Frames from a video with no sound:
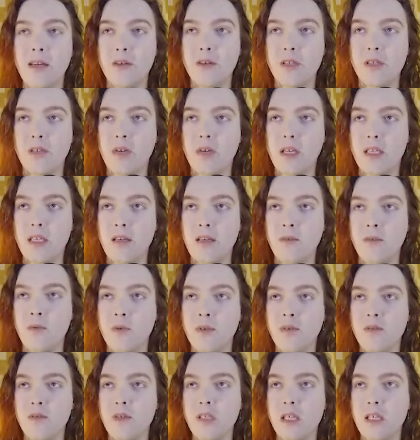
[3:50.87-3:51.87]
have hunting
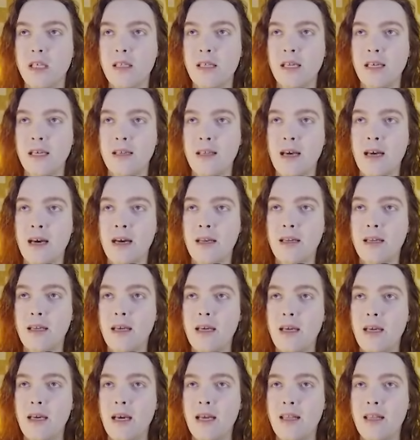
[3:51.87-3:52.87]
wolves, things like that.
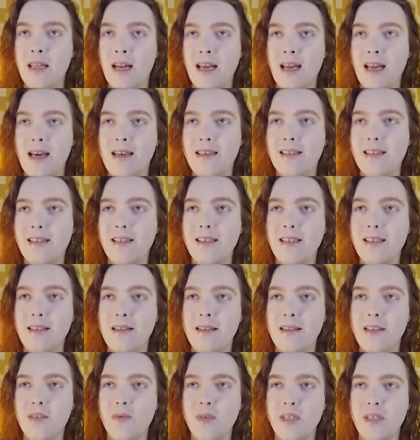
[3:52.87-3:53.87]
And then I guess
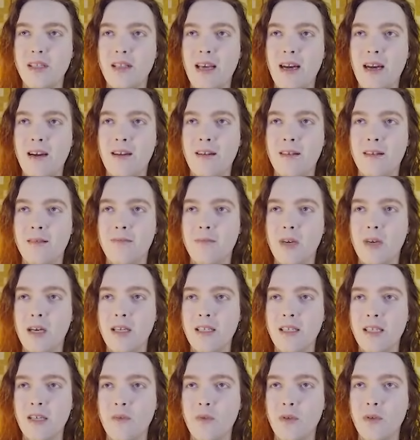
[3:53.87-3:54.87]
this was their
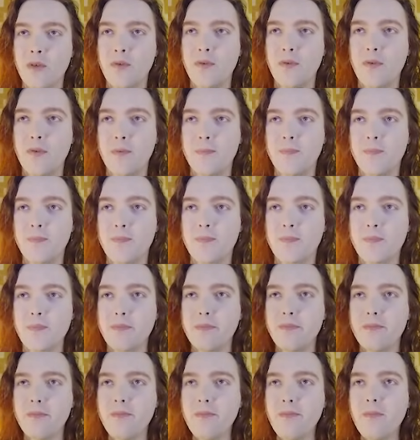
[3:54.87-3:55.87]
hunting wolf.
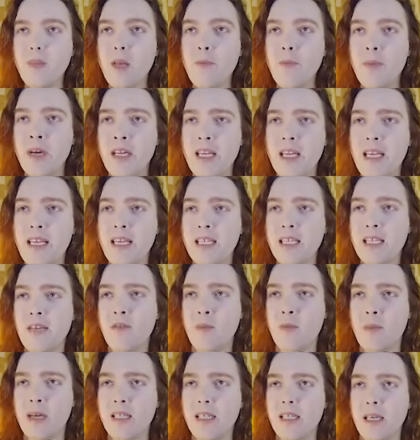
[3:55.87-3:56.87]
But he does have a
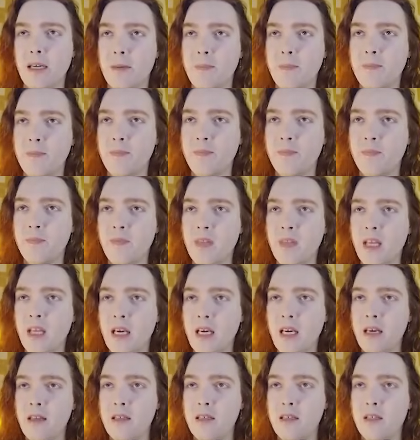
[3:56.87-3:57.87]
musket.
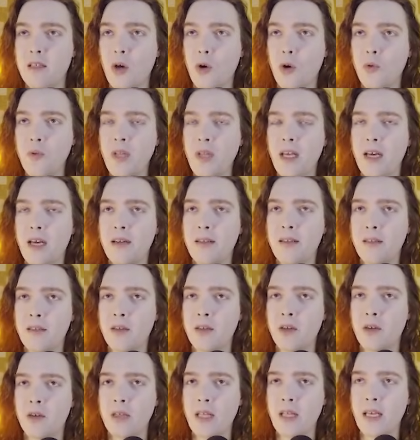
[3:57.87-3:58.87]
This is the only gun
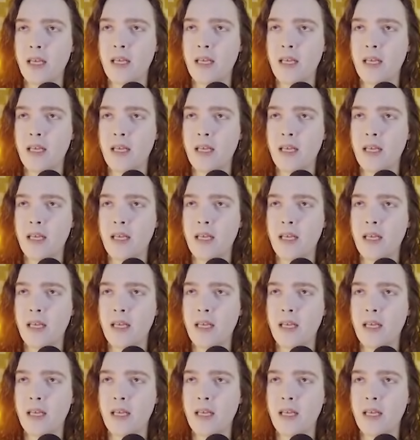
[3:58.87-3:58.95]
currently in